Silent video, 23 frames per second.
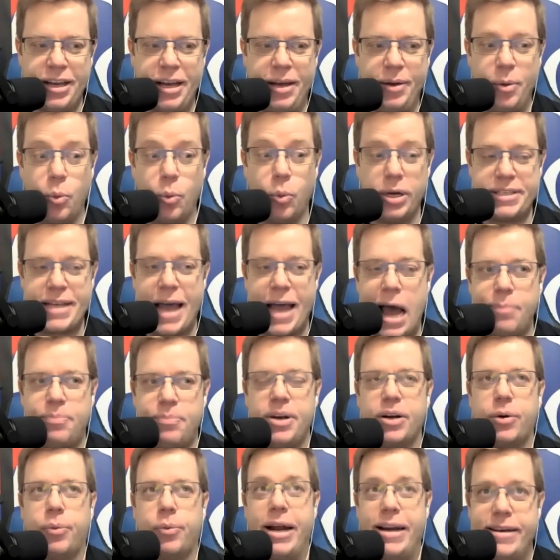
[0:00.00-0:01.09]
What's
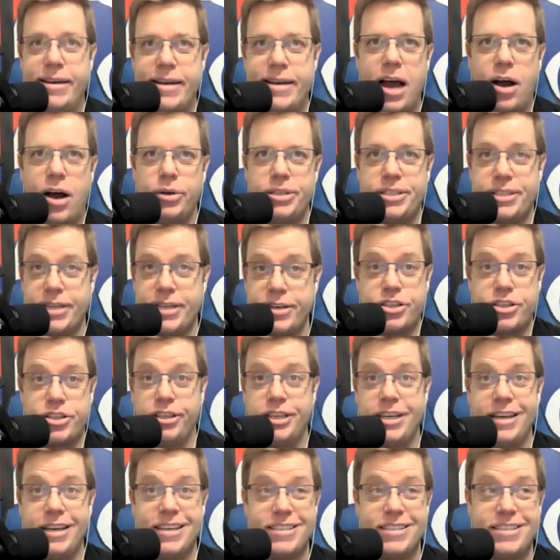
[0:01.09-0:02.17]
happening right now,
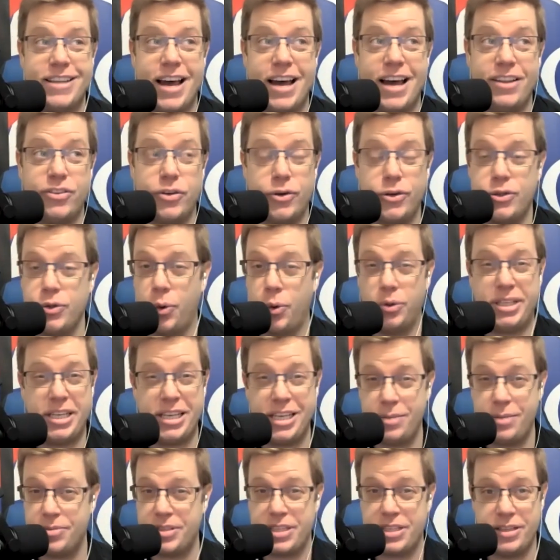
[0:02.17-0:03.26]
essentially, is that there's no
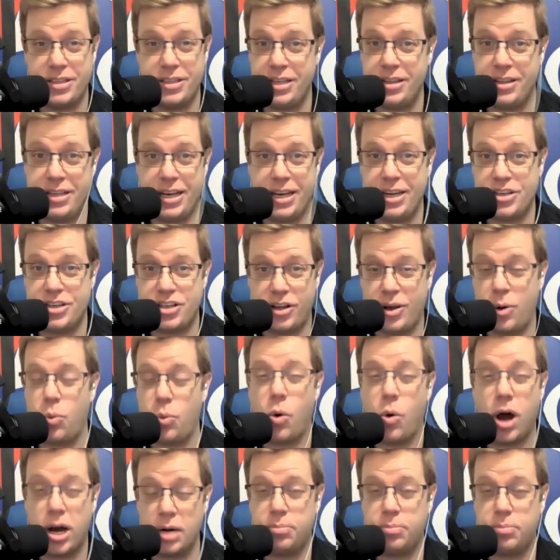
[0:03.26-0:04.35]
teams in the AHL that
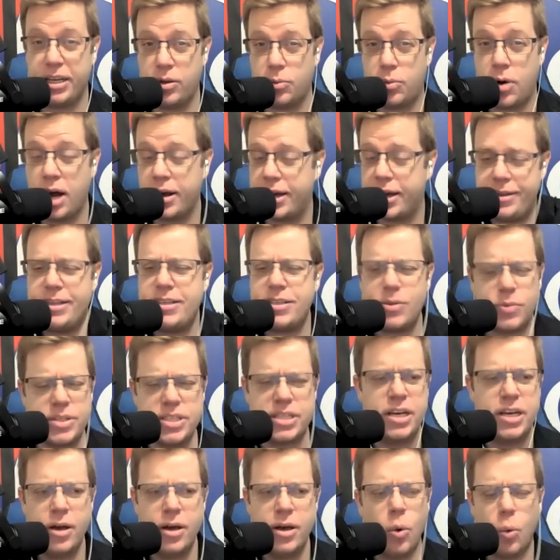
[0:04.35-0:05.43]
want to play the Rocket. And this was
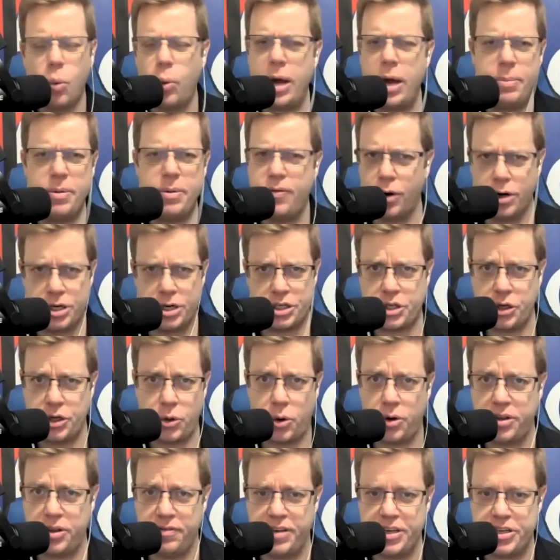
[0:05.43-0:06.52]
way before just the
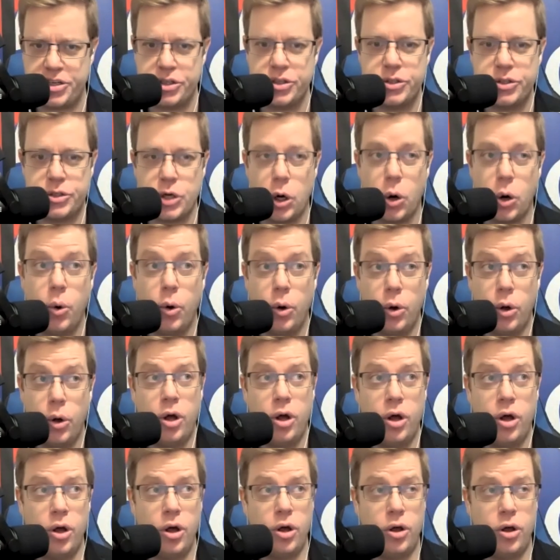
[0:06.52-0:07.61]
North Division. So
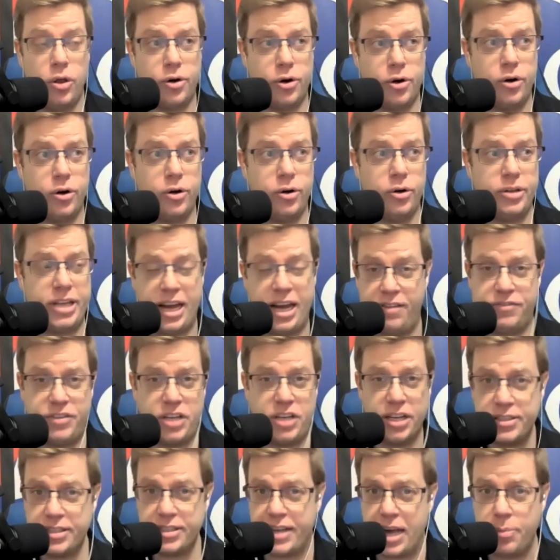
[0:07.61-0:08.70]
they have
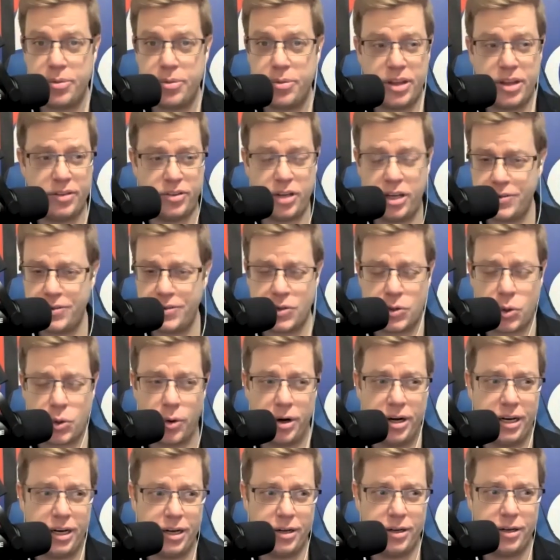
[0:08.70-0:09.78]
tons of depth, tons of
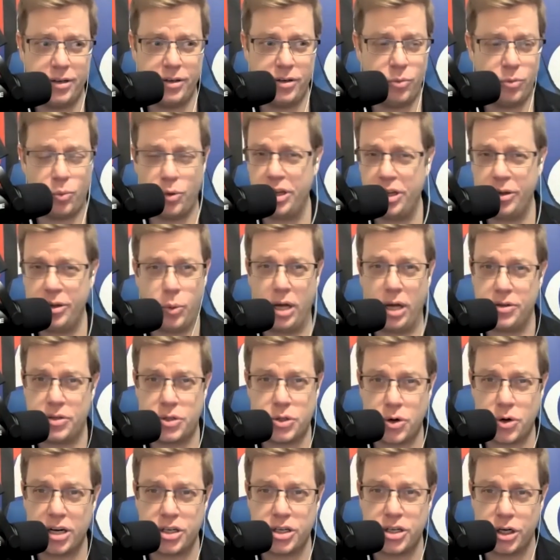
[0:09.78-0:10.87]
scoring, really
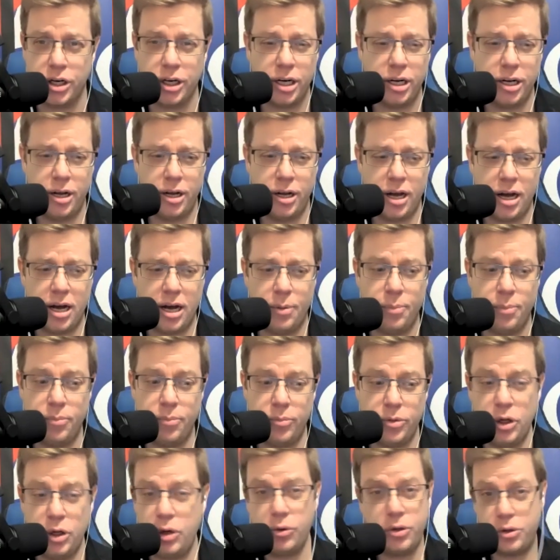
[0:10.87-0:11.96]
well-structured. You
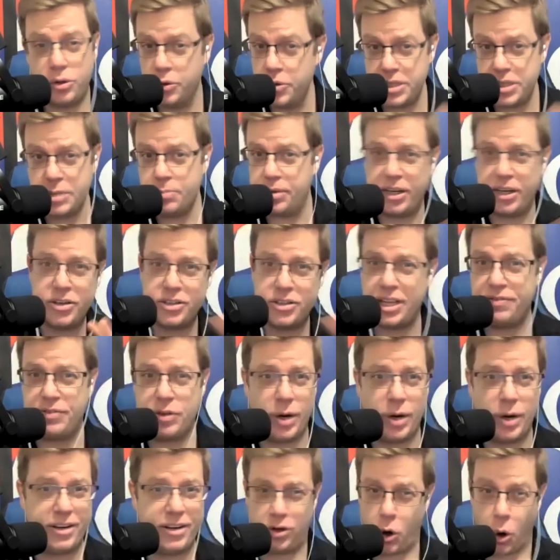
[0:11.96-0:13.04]
know, they're losing players left and
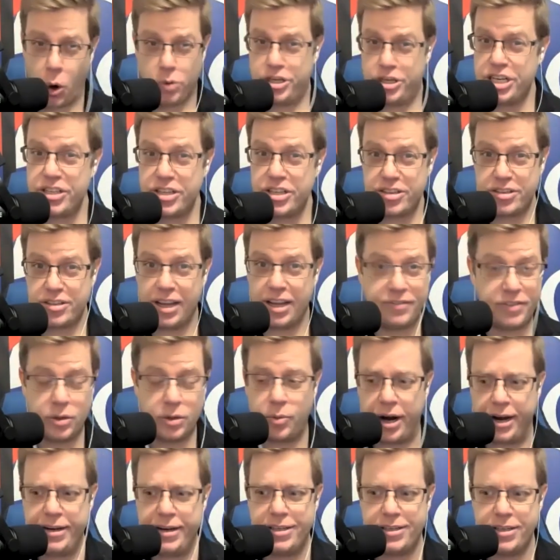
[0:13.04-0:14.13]
right and coaches left and
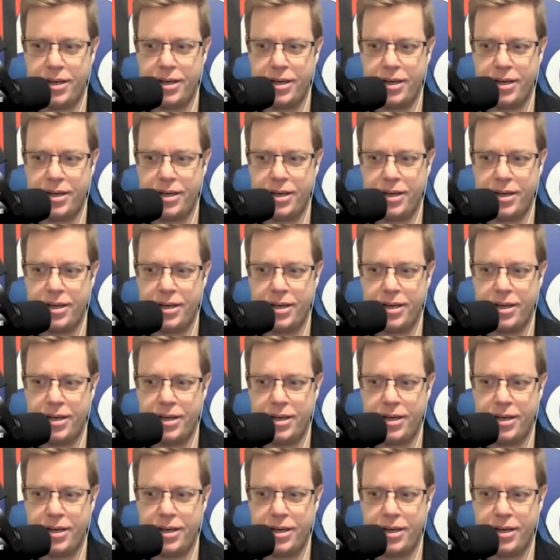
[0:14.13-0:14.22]
right,